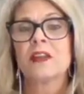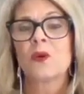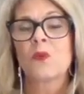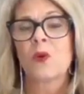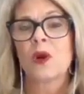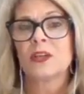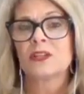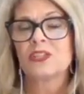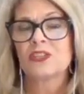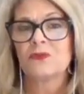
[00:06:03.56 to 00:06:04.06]
I
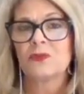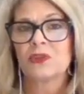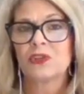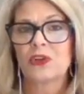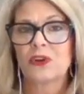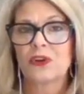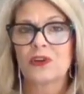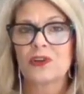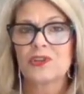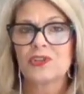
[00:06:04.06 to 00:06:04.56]
want to
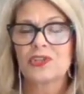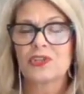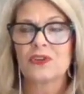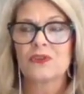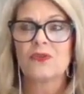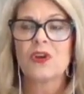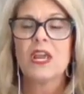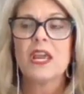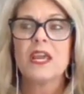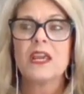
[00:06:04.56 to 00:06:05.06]
encourage
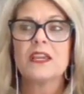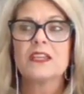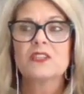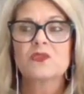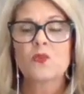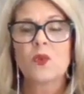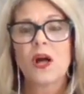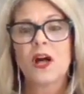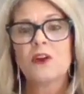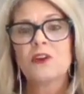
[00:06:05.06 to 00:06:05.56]
you
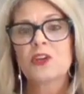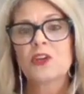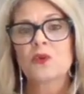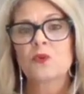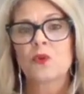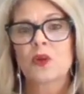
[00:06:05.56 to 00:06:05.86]
is while you're